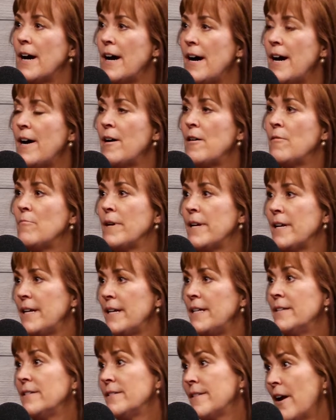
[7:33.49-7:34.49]

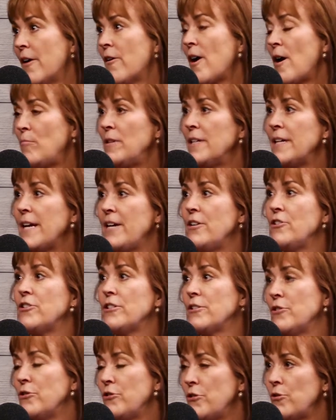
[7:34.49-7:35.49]
it is their
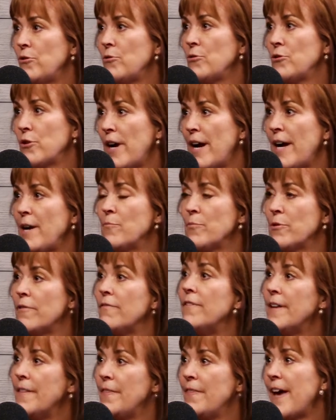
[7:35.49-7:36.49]
obligation to try and
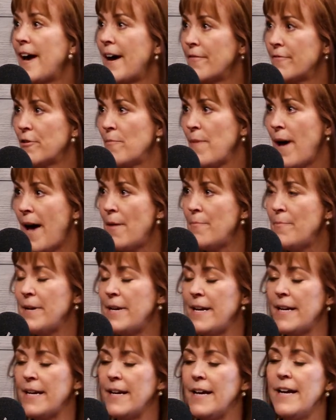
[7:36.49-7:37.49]
prevent that from happening.